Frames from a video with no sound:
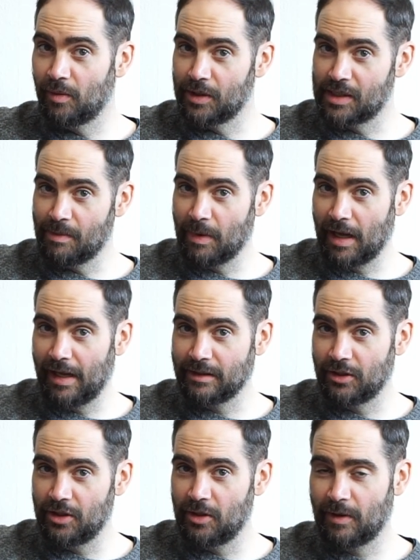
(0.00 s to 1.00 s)
is something I like
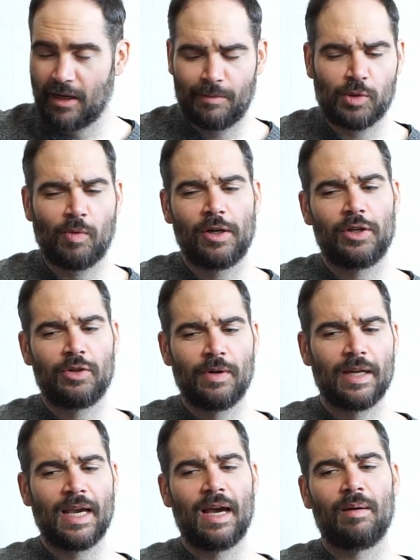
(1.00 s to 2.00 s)
to do, and I almost wanted to do
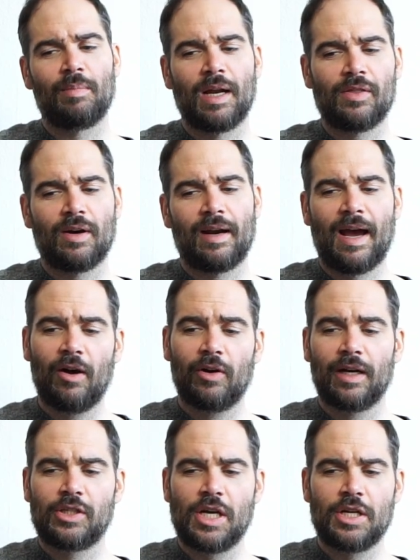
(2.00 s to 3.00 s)
it again, but I thought, how
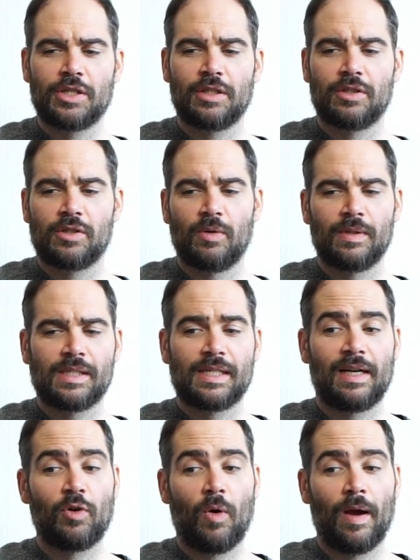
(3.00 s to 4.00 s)
could I change it? So
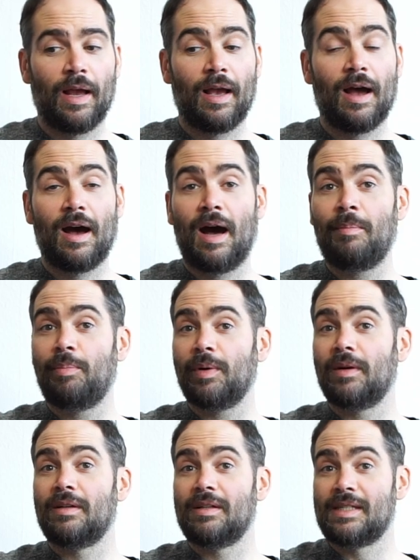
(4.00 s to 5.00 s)
instead of going up,
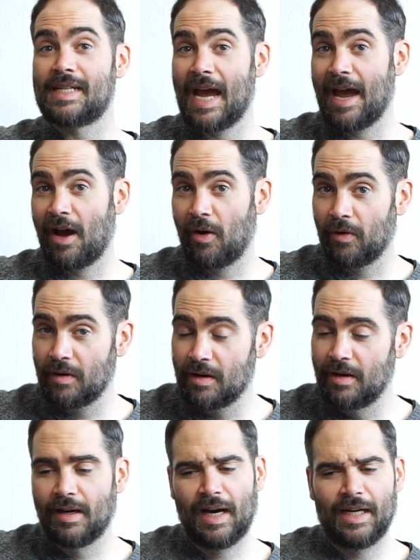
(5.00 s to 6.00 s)

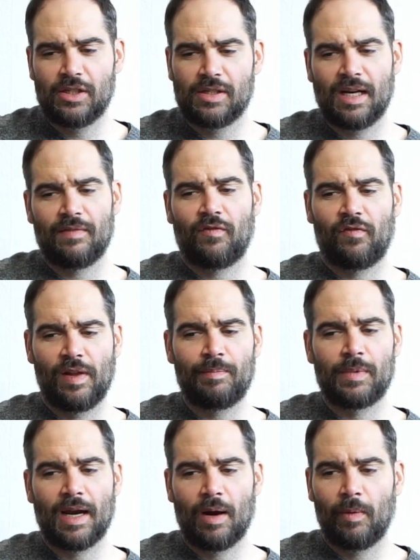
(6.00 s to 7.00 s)
down, I just kind of
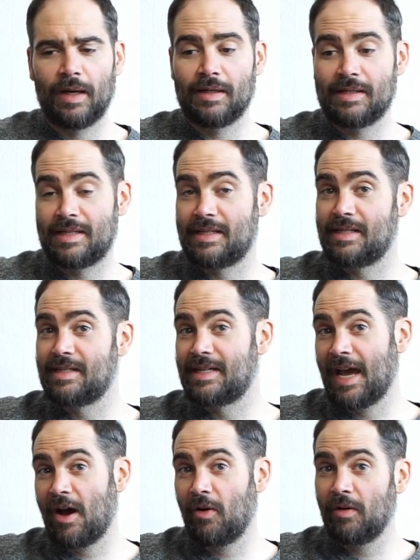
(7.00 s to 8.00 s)
flipped it. I went
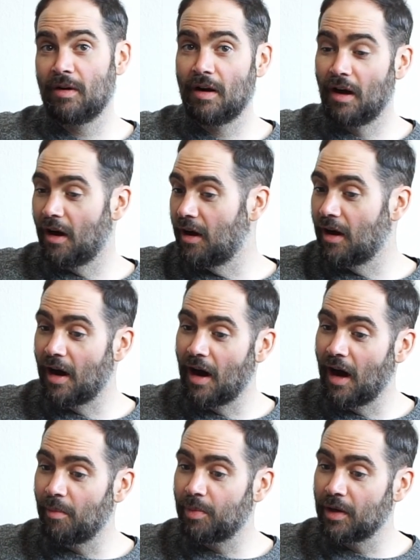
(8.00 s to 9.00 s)
down,
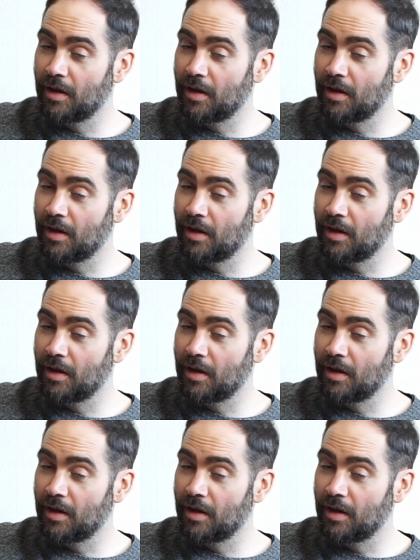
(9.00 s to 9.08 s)
up.